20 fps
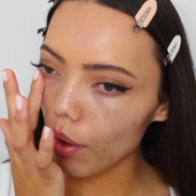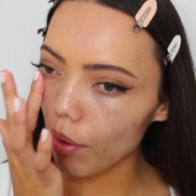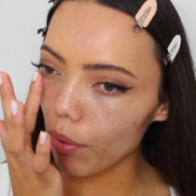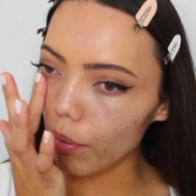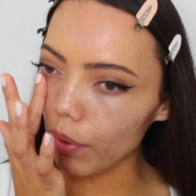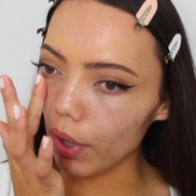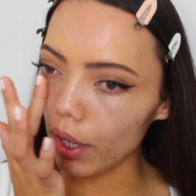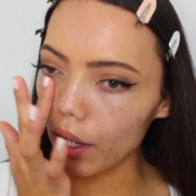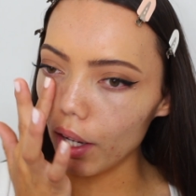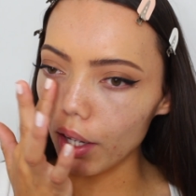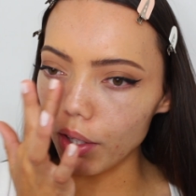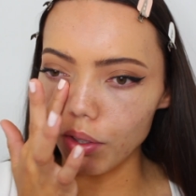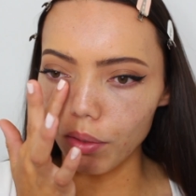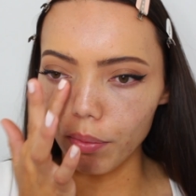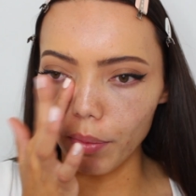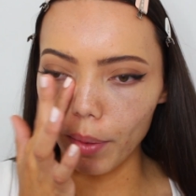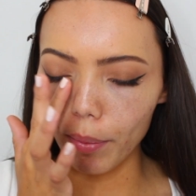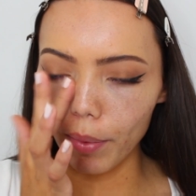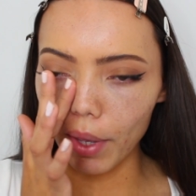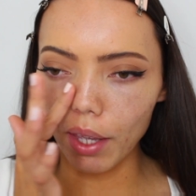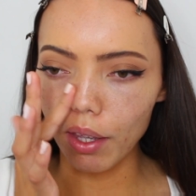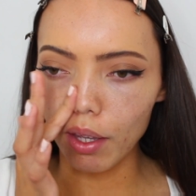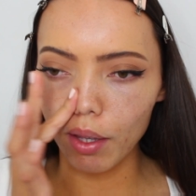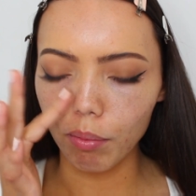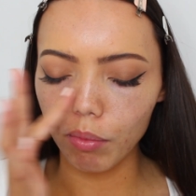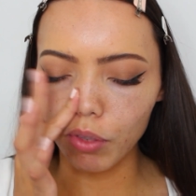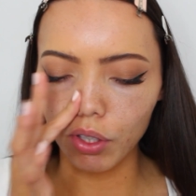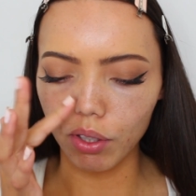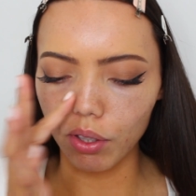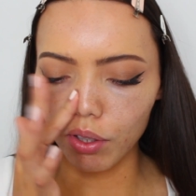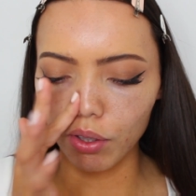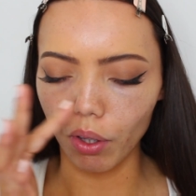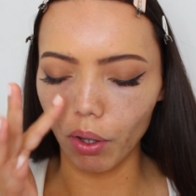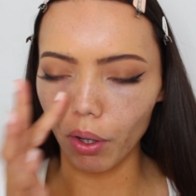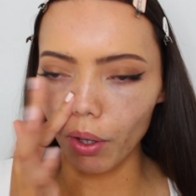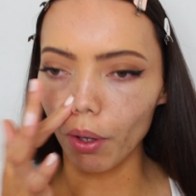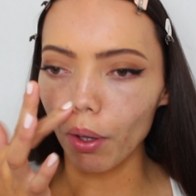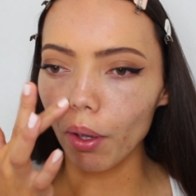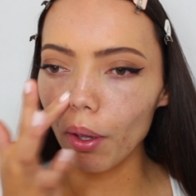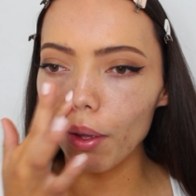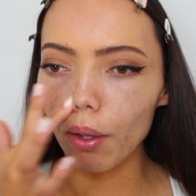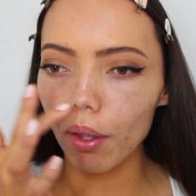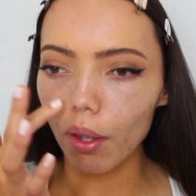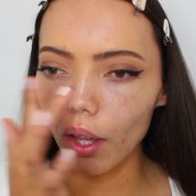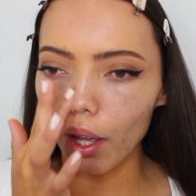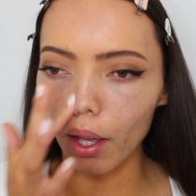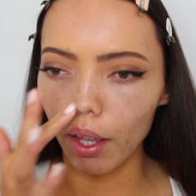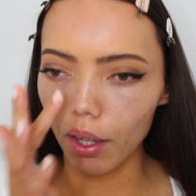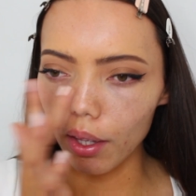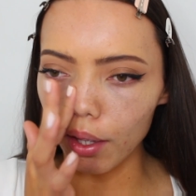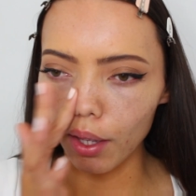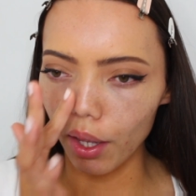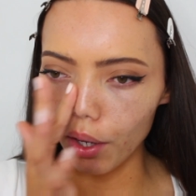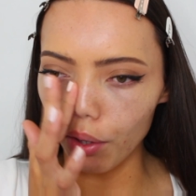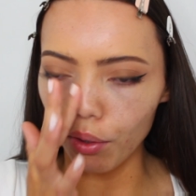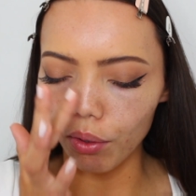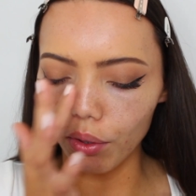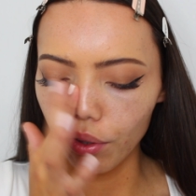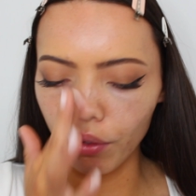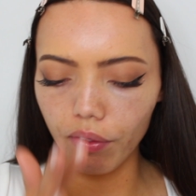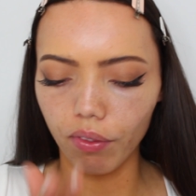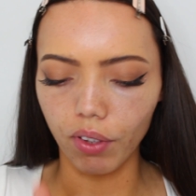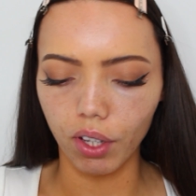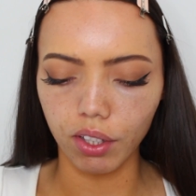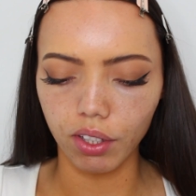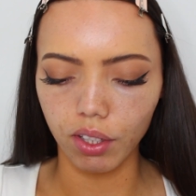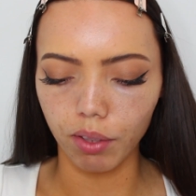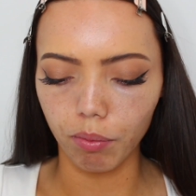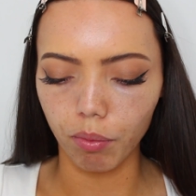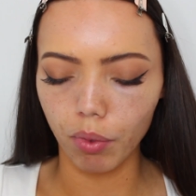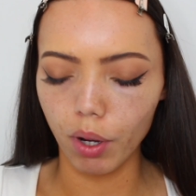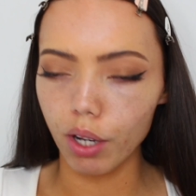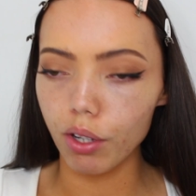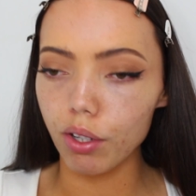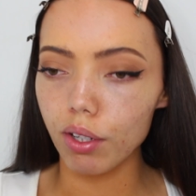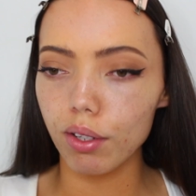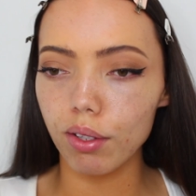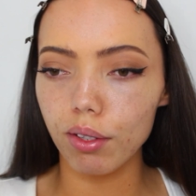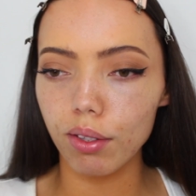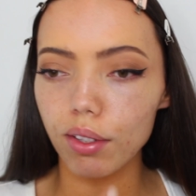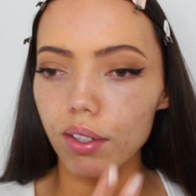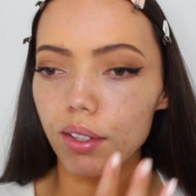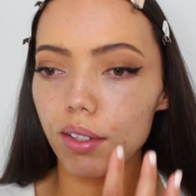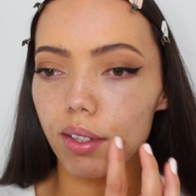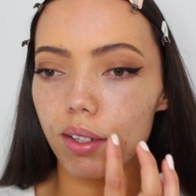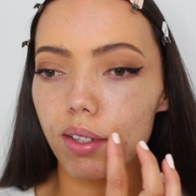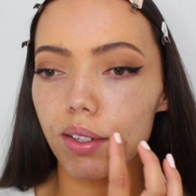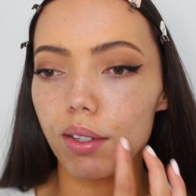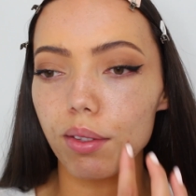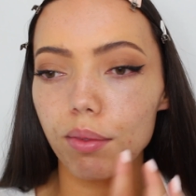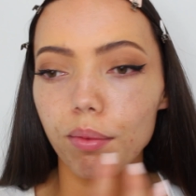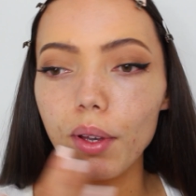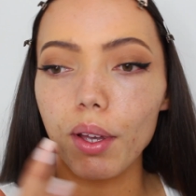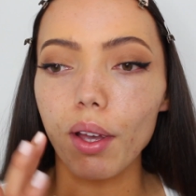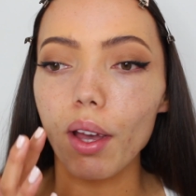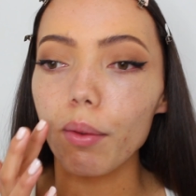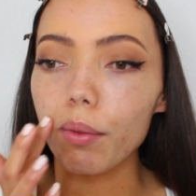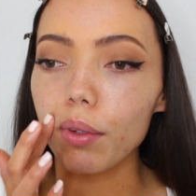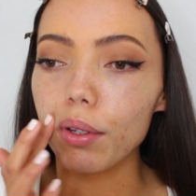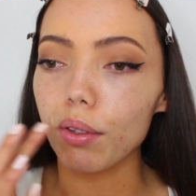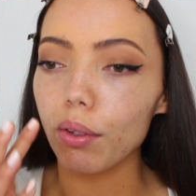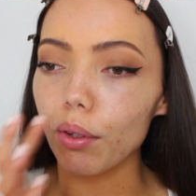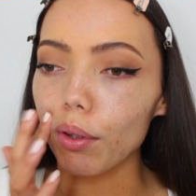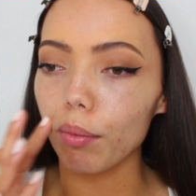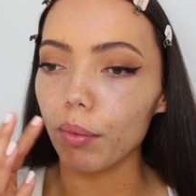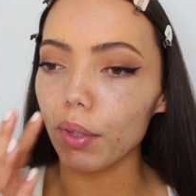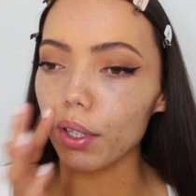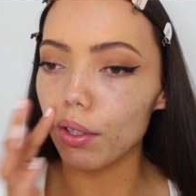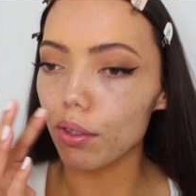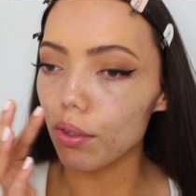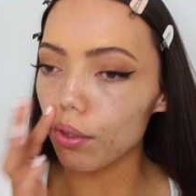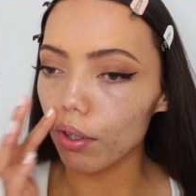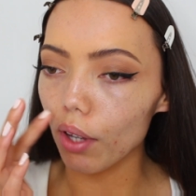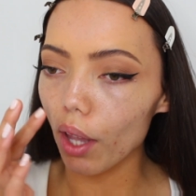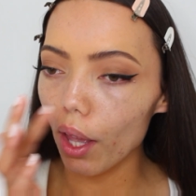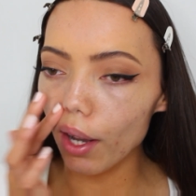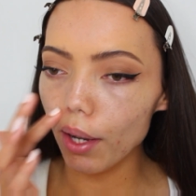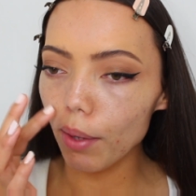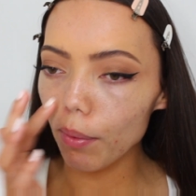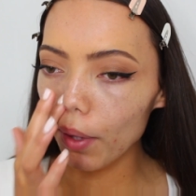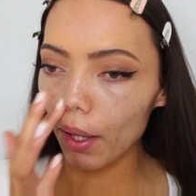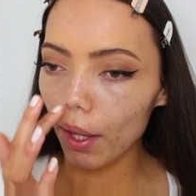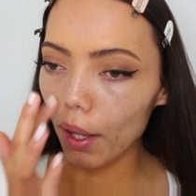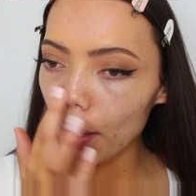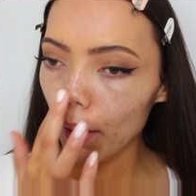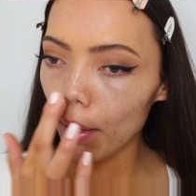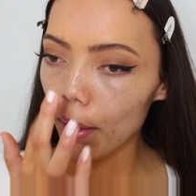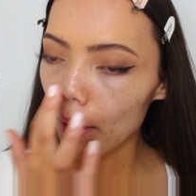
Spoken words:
when I do my makeup, just so I can get a good first impressions, because this is what I would normally do anyway.